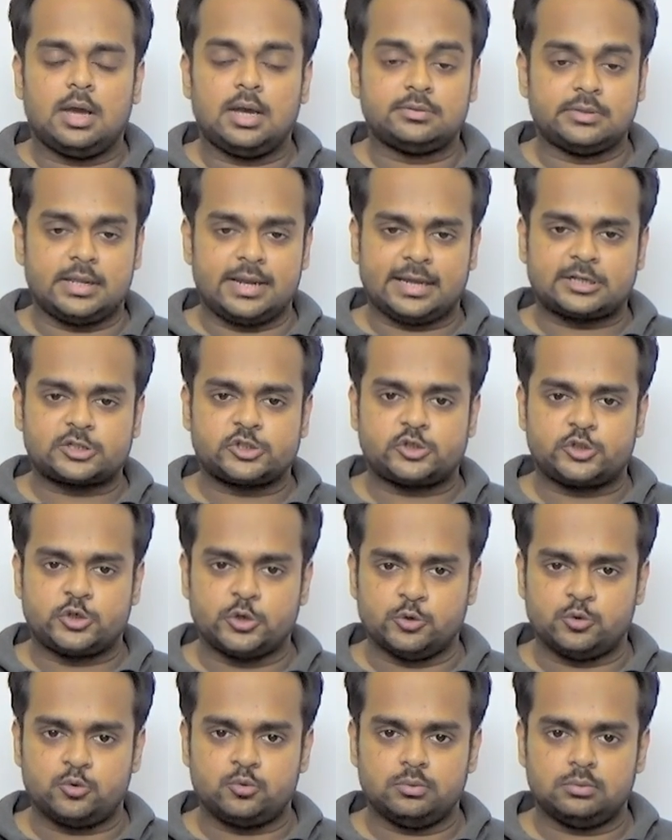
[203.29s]
In the next
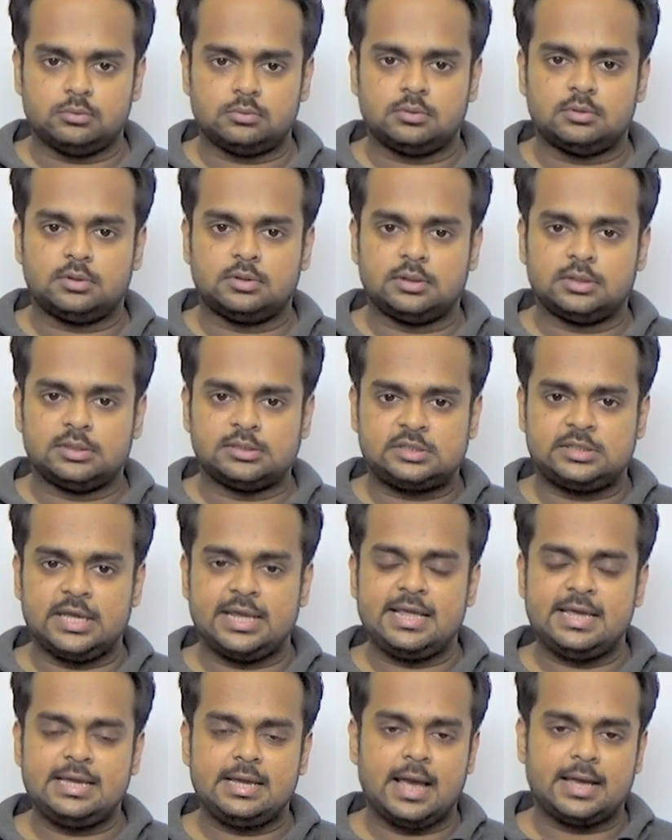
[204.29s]
two,
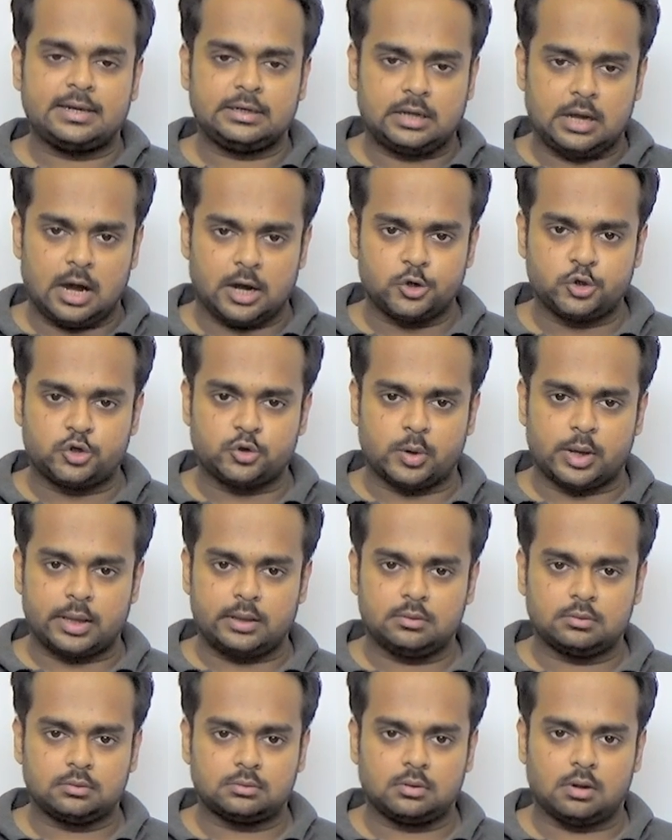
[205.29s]
city and
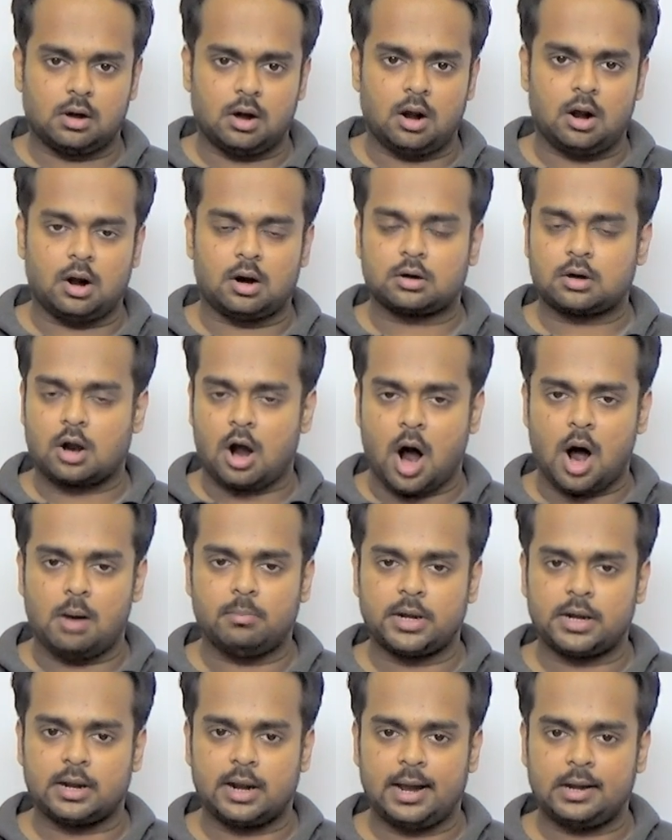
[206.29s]
country are
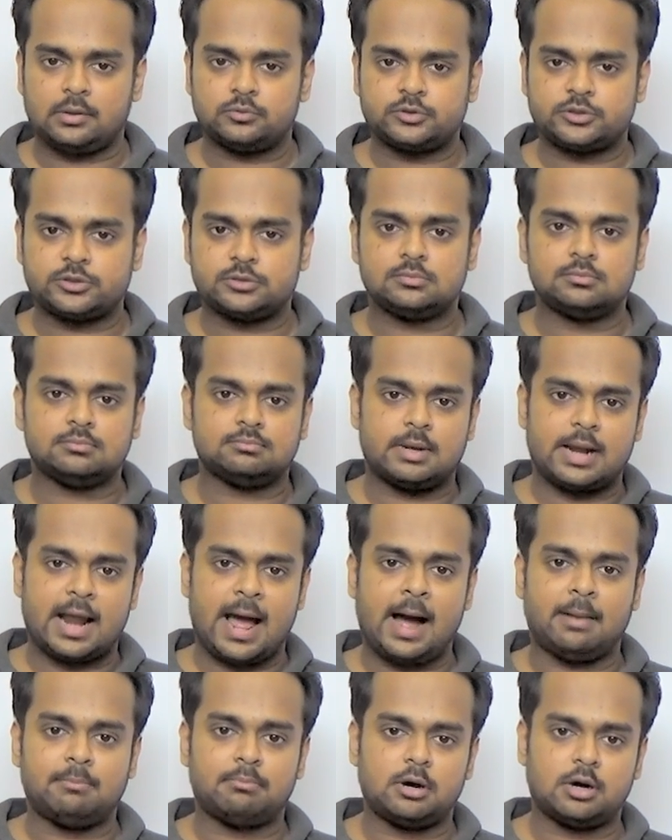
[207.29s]
common nouns, but
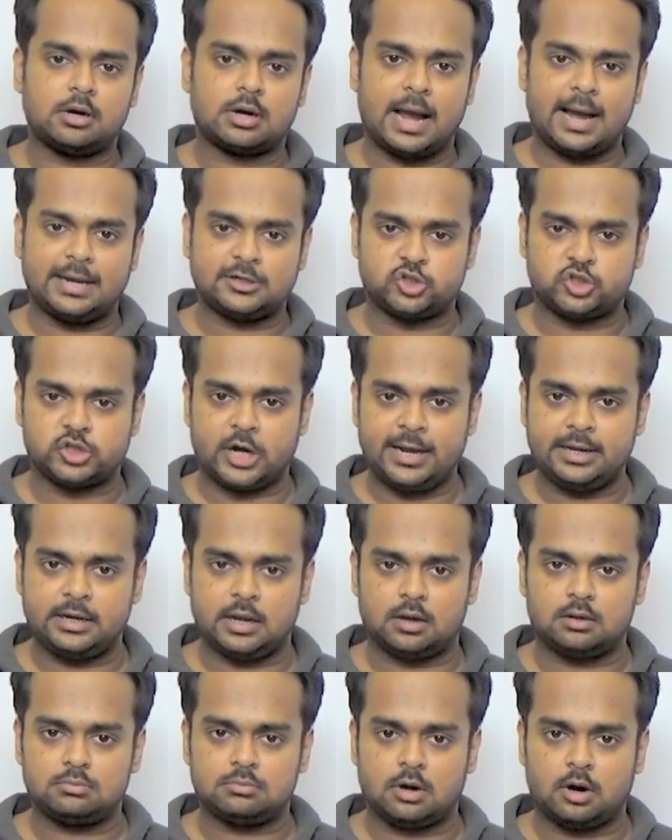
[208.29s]
Hamburg and
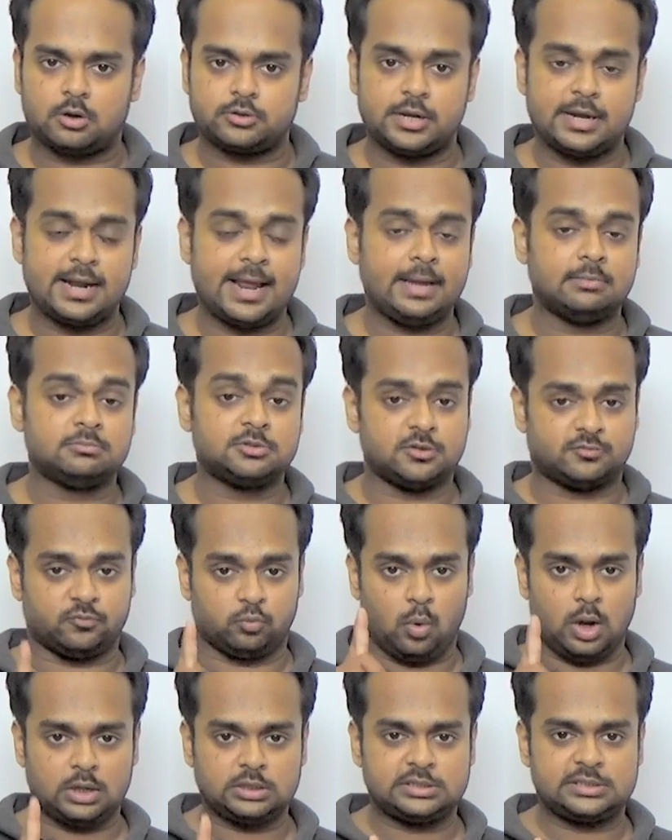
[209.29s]
China are the names of
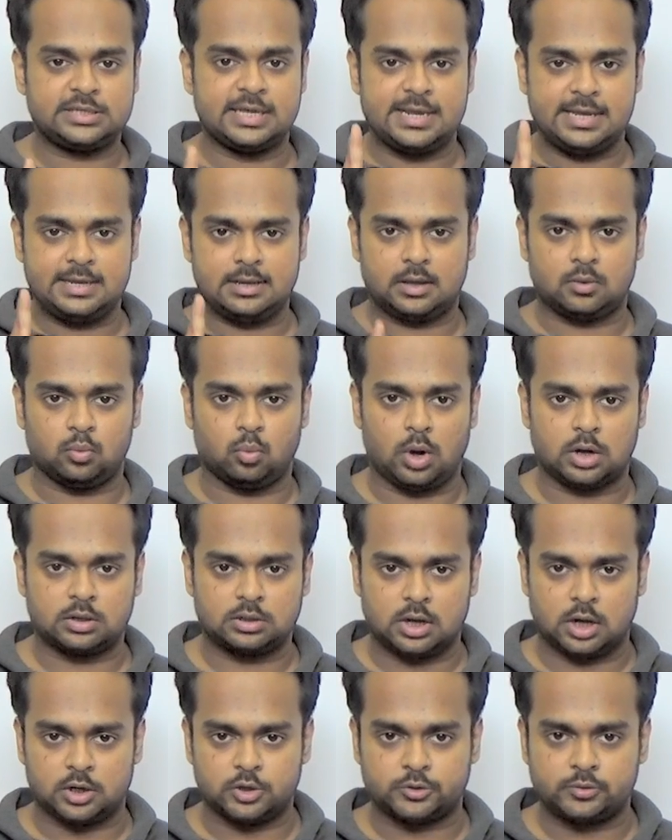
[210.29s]
one city and
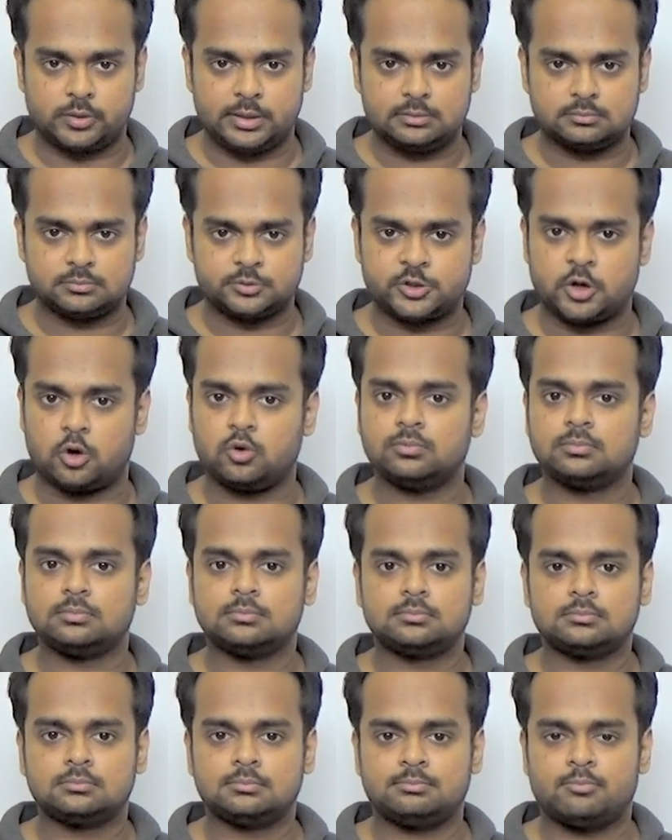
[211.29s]
one country,
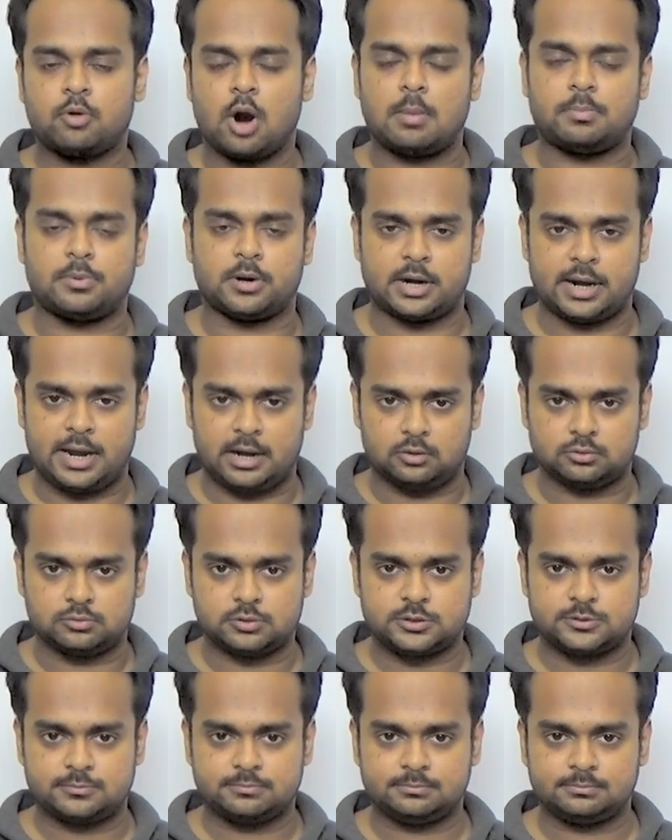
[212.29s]
so proper
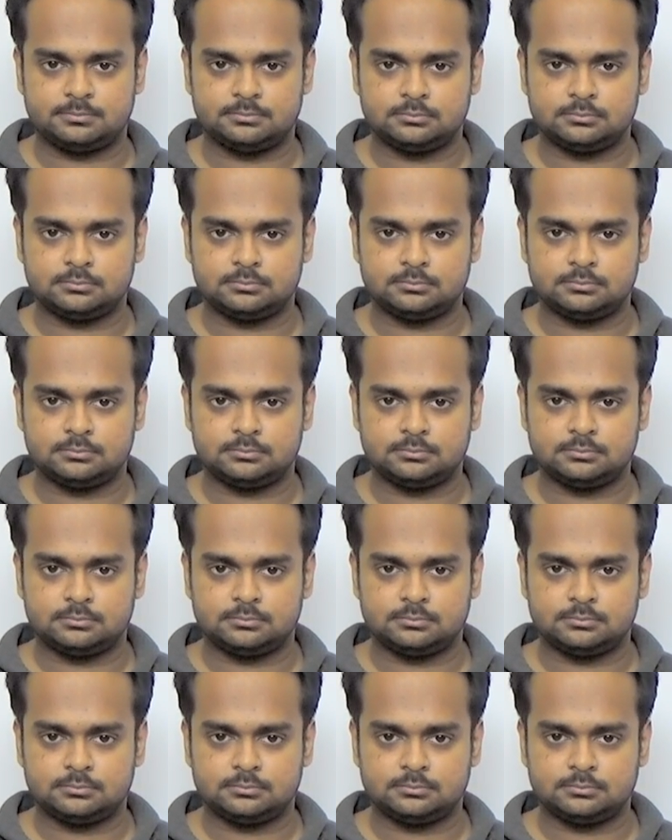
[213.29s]
nouns.